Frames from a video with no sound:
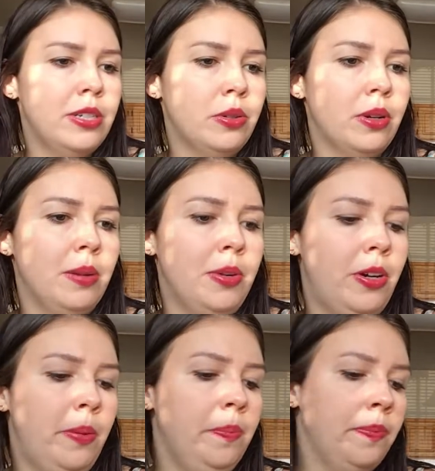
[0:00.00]

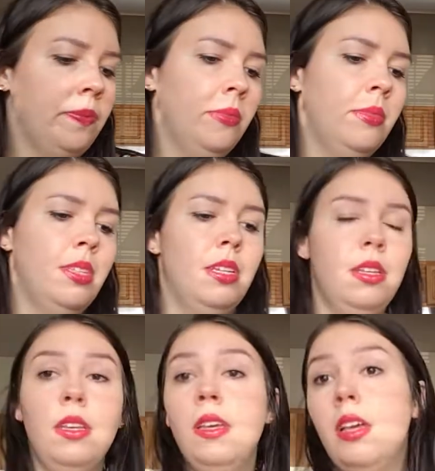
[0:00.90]
adorable.
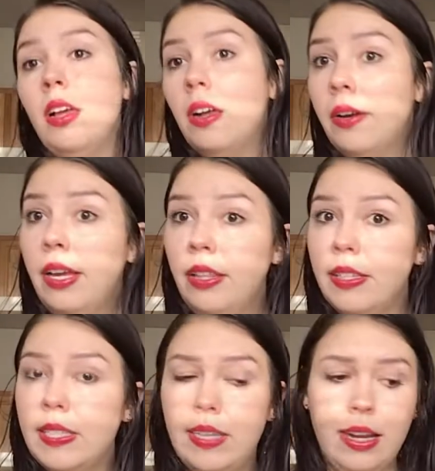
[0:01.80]
Okay,
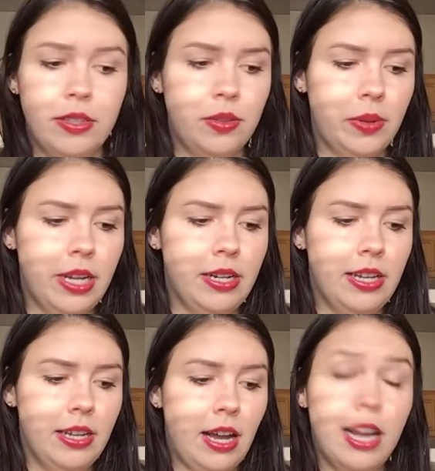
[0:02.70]
this next one,
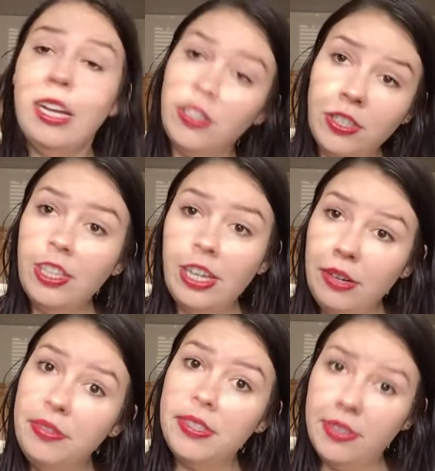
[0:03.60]
I actually
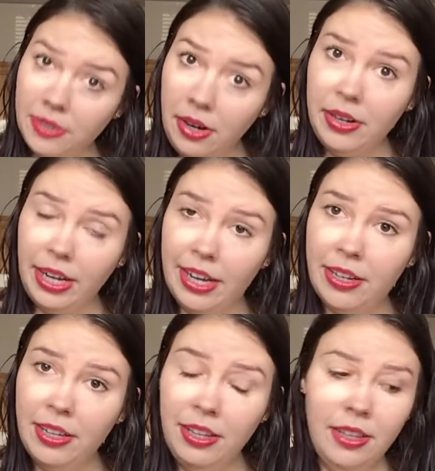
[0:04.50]
have started.
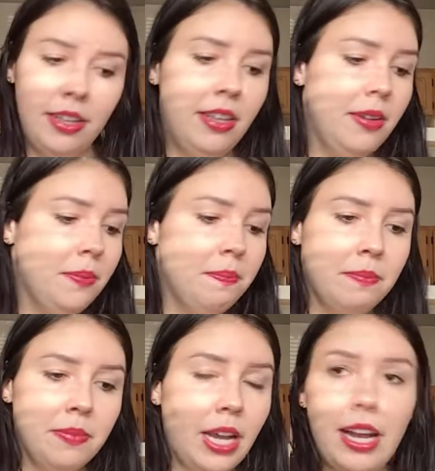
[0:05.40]

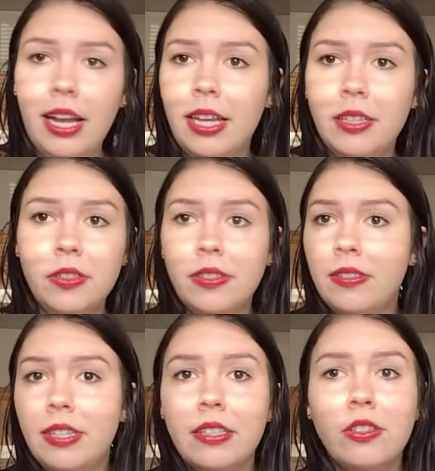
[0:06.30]
I just
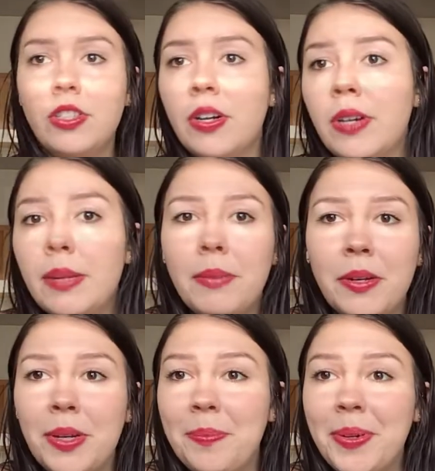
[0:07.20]
didn't show it in my
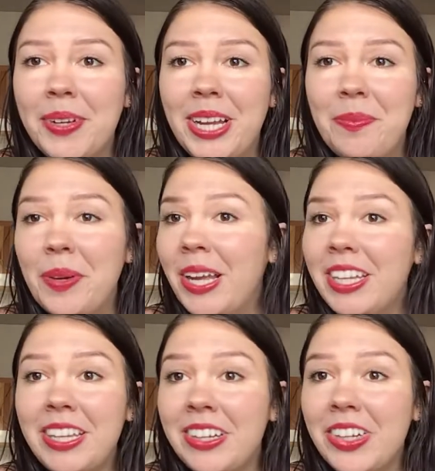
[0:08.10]
whip parade, but
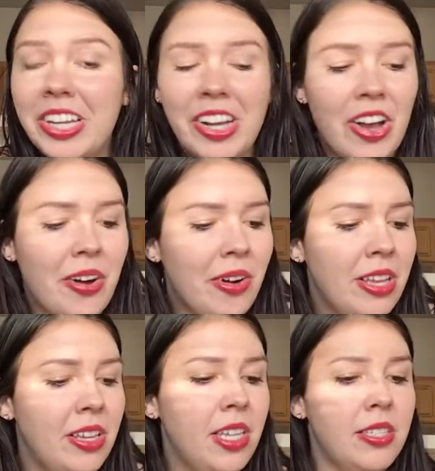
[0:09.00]
here you go.
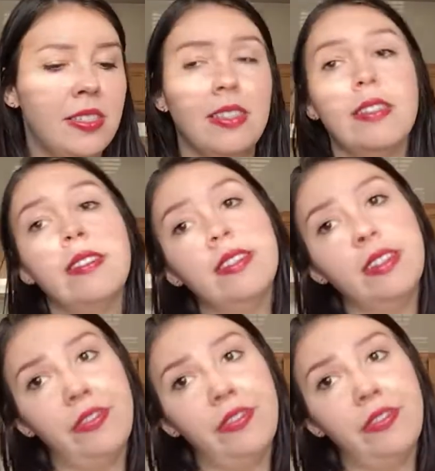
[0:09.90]
So this is in a